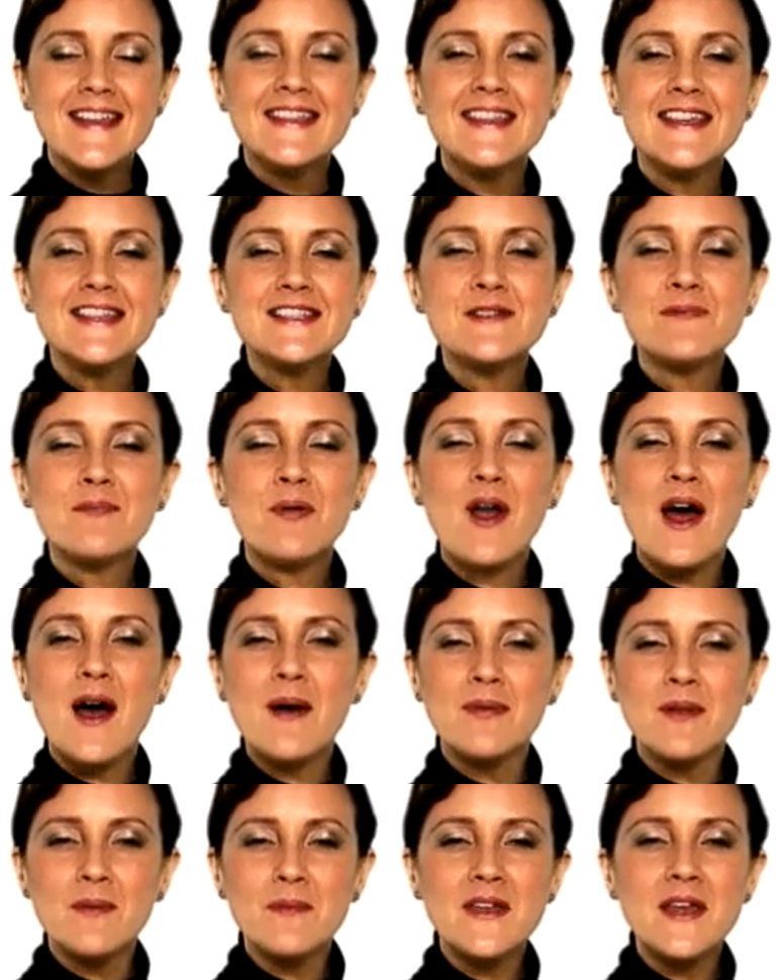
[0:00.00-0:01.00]
This
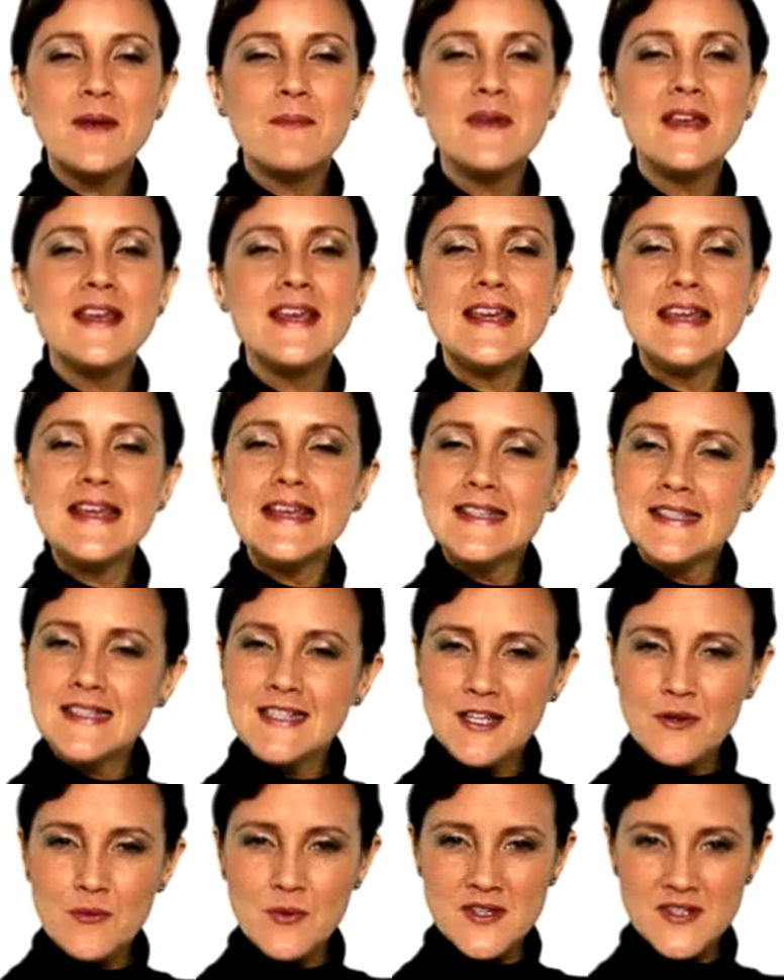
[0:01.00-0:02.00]
problem can be
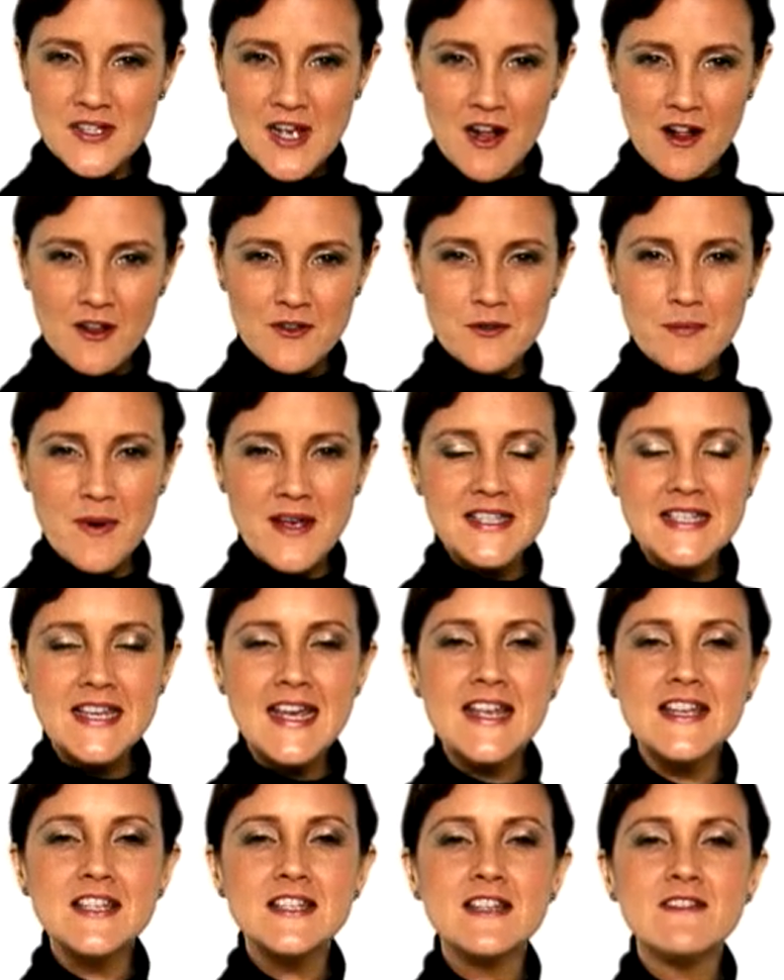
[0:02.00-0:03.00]
easily resolved by
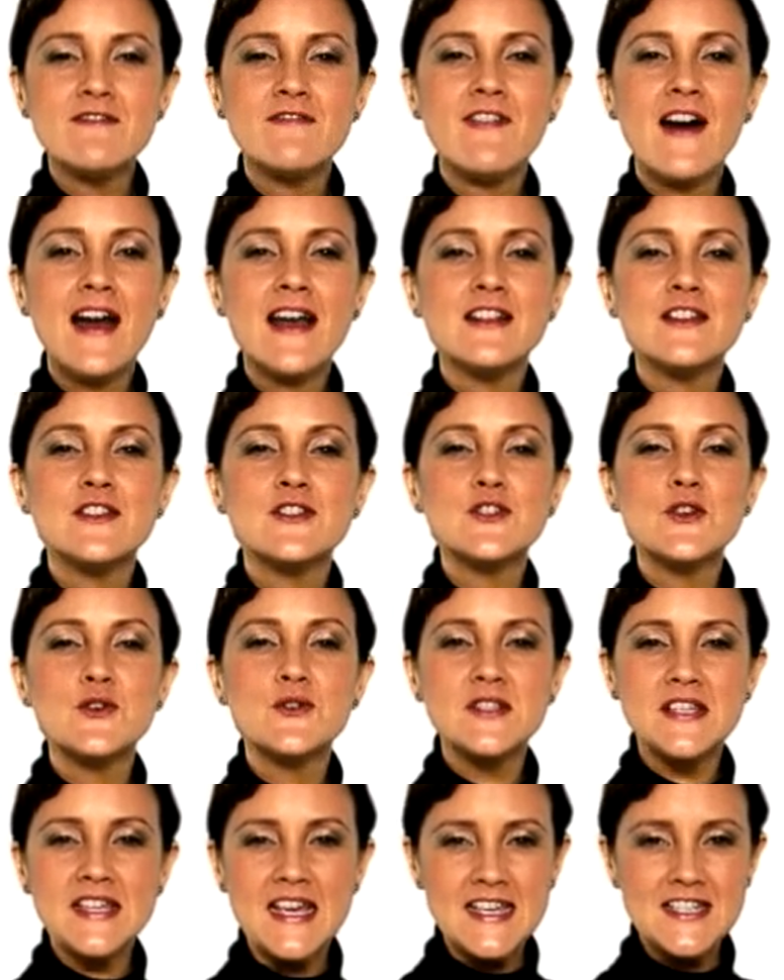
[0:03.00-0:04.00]
changing file
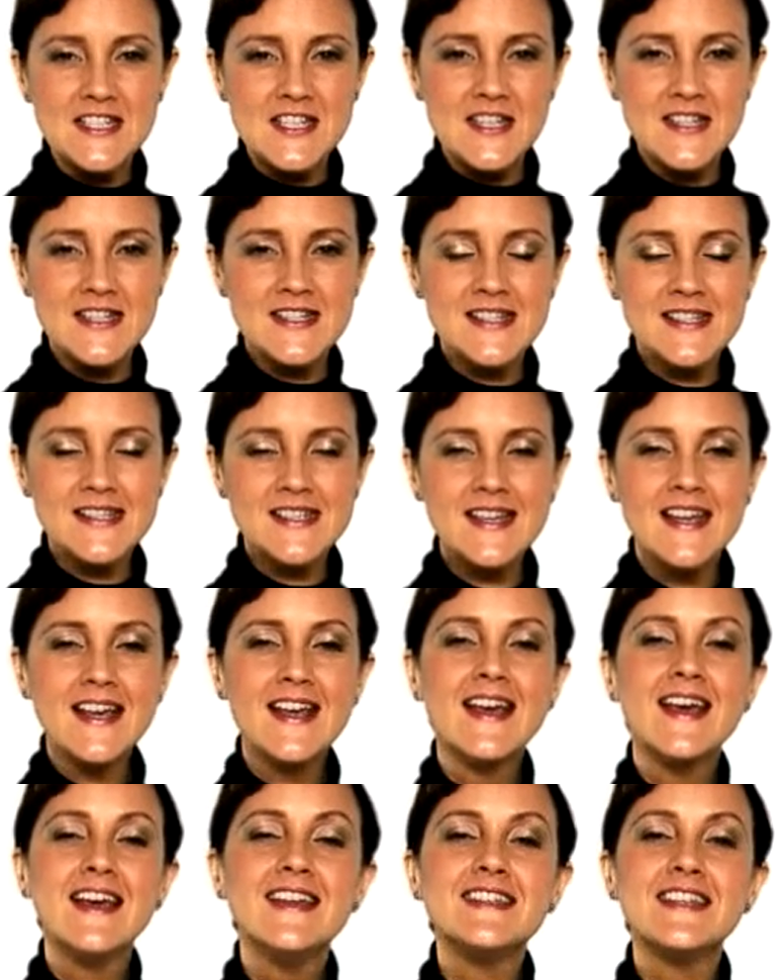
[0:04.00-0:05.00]
associations.
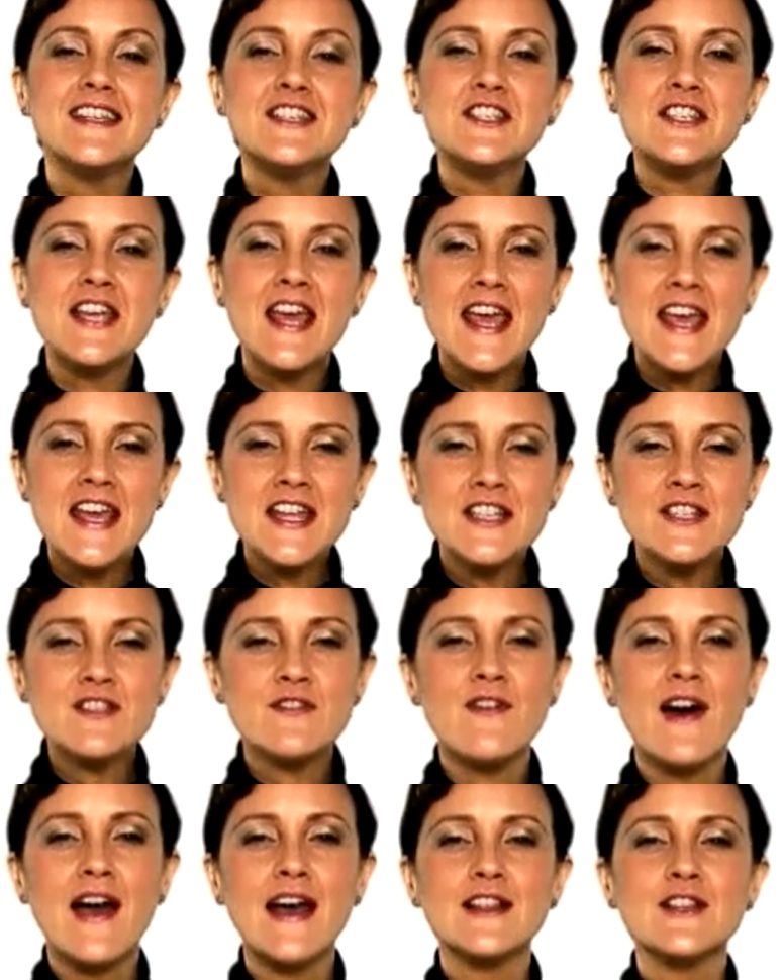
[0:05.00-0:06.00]
To change
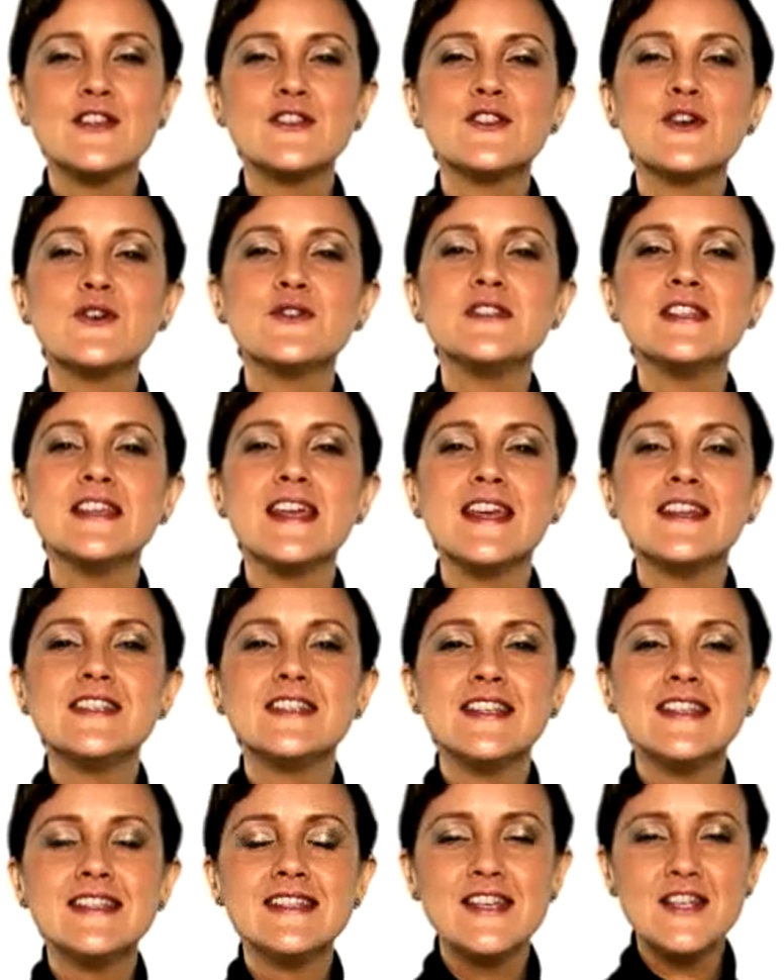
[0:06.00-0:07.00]
file
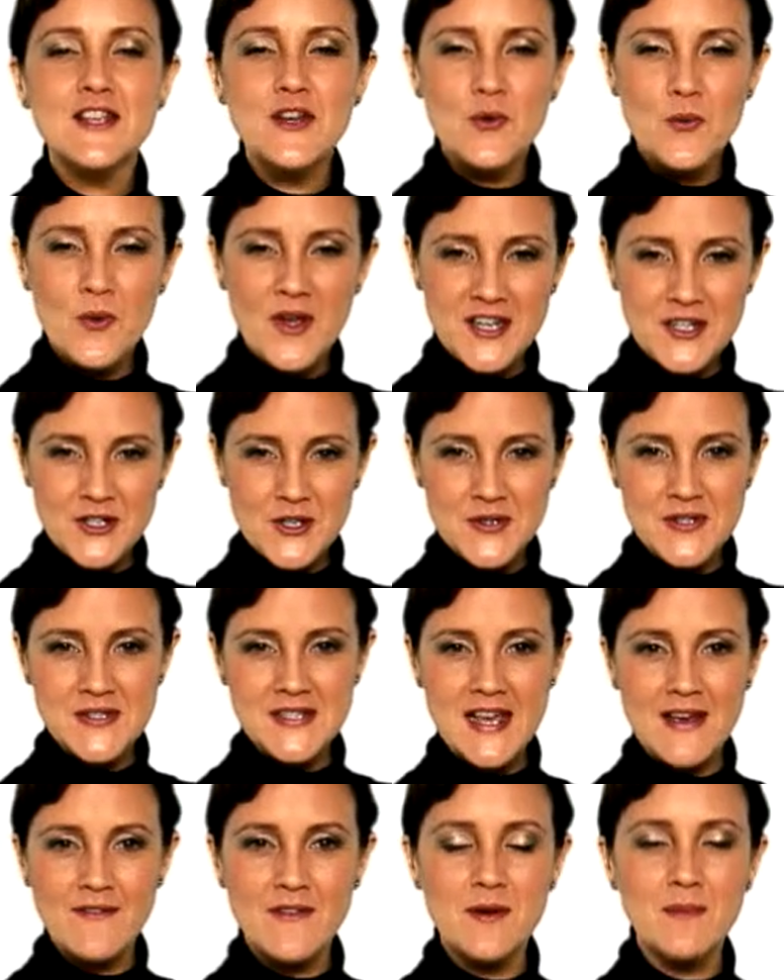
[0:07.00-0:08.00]
associations in your Windows
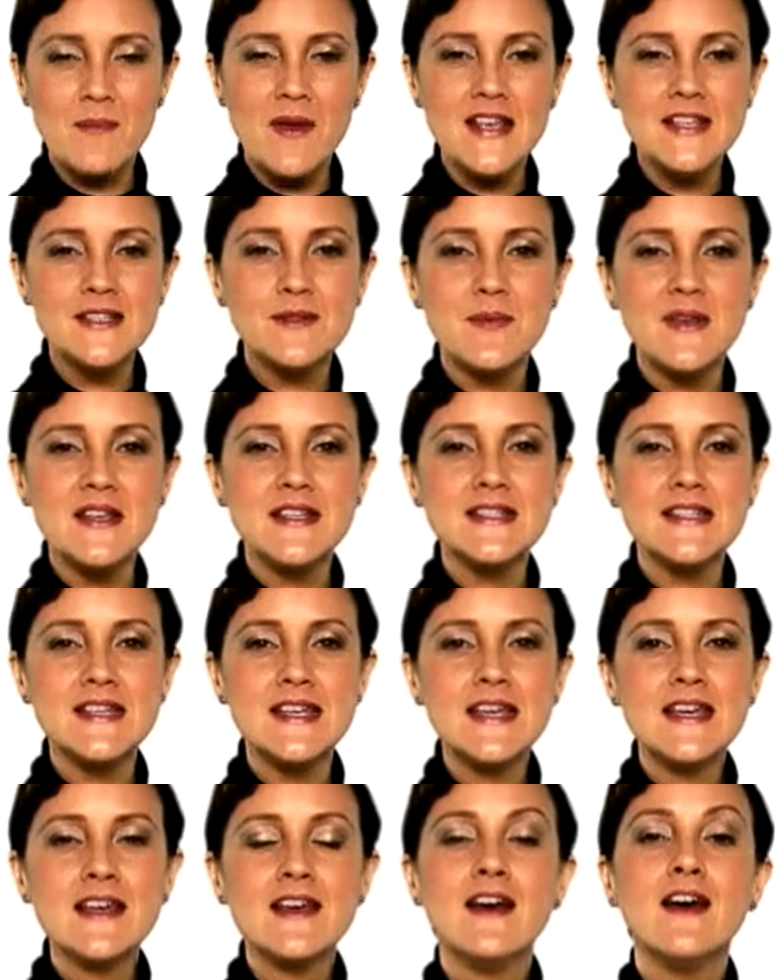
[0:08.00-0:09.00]
seven base P
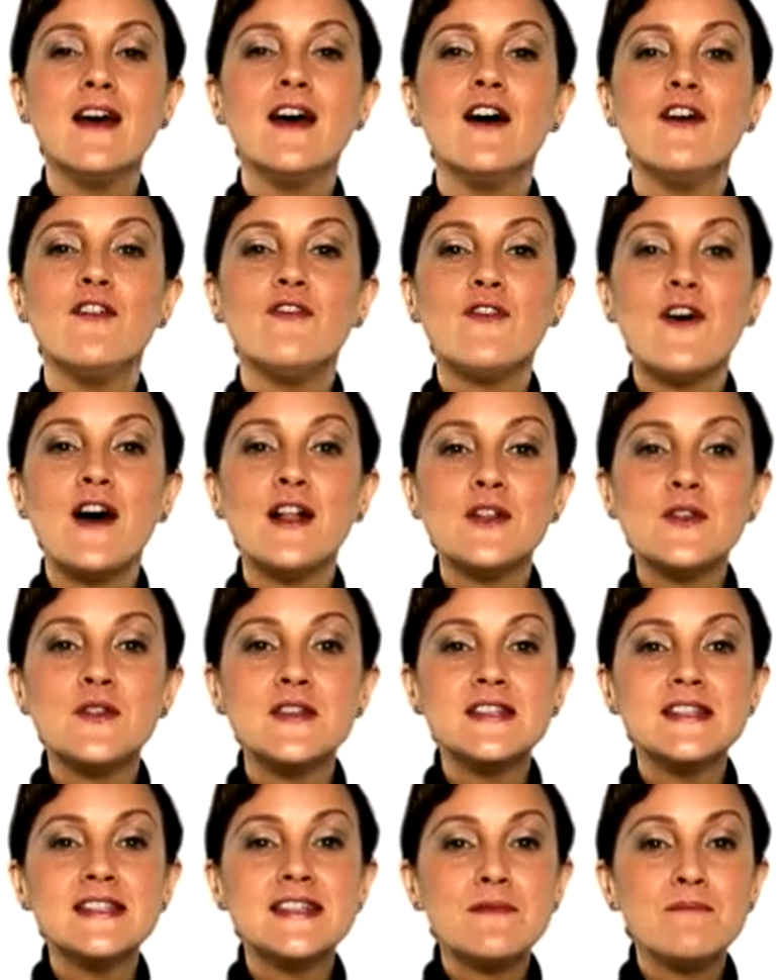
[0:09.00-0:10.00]
C, follow
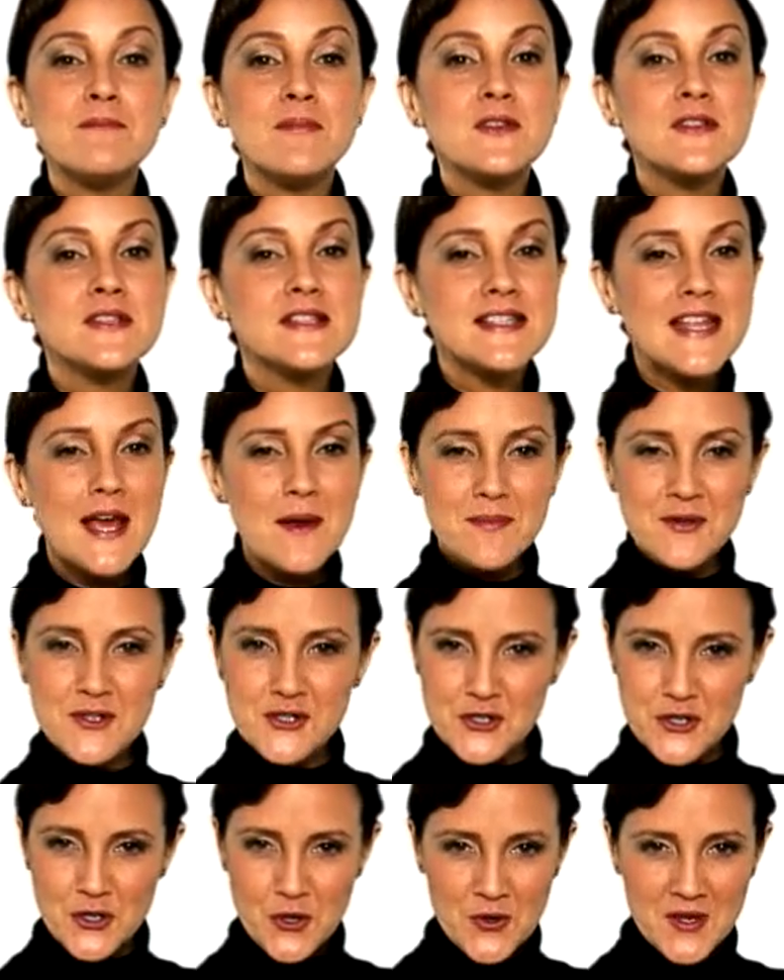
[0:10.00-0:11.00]
the simple steps
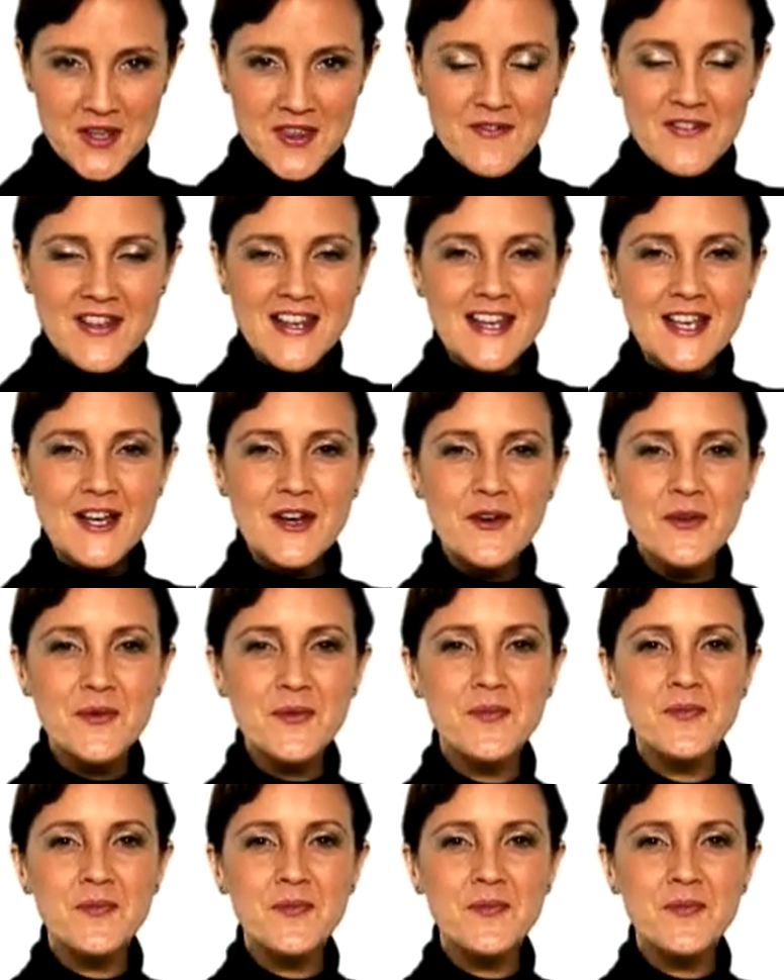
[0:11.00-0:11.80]
shown in the video.